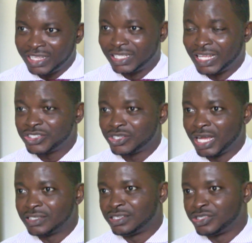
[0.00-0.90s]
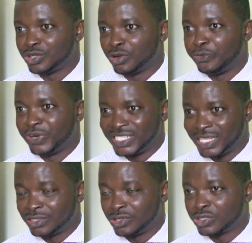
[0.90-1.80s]
the National Association of
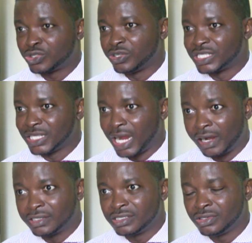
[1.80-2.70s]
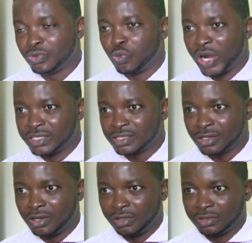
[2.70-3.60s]
Resident Doctors, NARD,
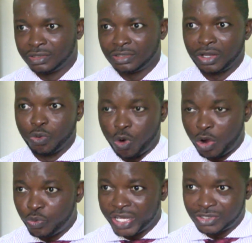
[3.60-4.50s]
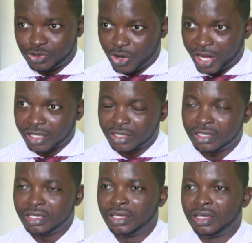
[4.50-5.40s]
went on a one-week
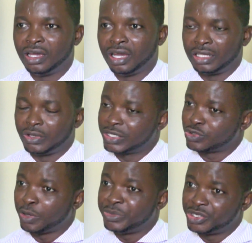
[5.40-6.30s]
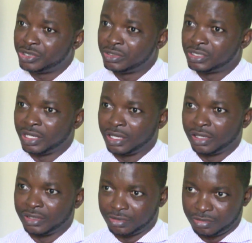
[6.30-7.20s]
strike, there were some issues,
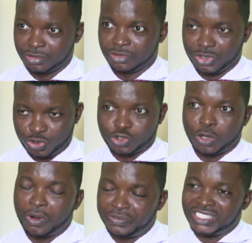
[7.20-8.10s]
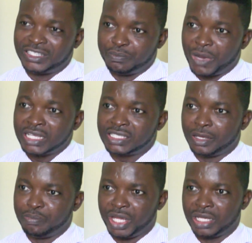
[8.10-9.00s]
some of the demands
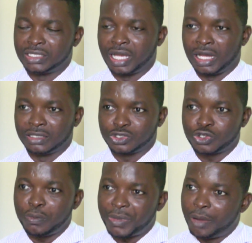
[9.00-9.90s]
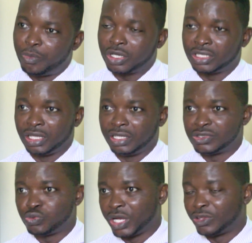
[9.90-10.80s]
they made, and top among the
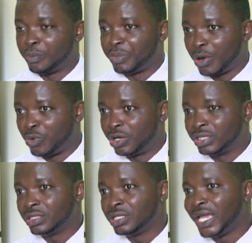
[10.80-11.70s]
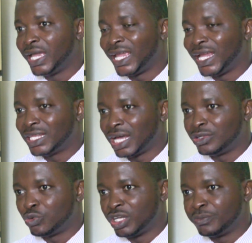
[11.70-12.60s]
list were number one,
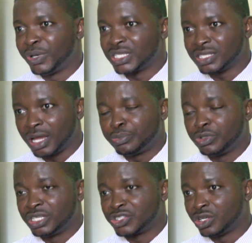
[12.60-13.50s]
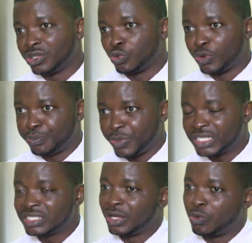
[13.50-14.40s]
inadequate personal protection
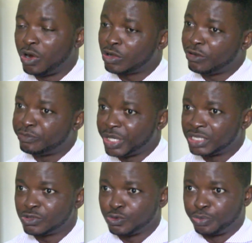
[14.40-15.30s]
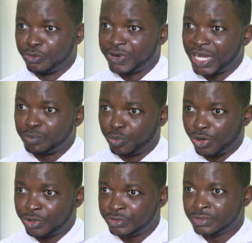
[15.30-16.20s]
equipment. They want government to provide
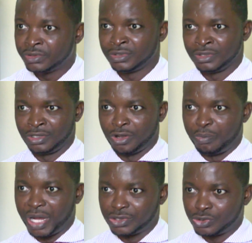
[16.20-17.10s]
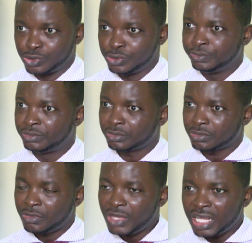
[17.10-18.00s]
more. Number two,
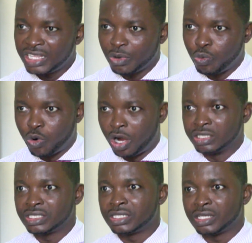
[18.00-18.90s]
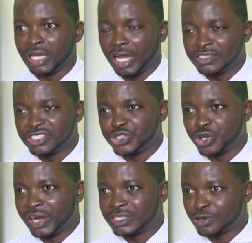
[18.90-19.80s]
they want health
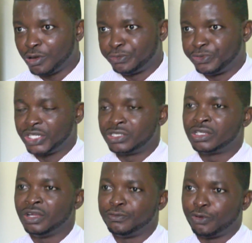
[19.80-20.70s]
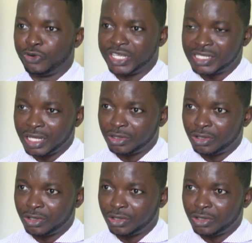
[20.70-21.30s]
insurance coverage for resident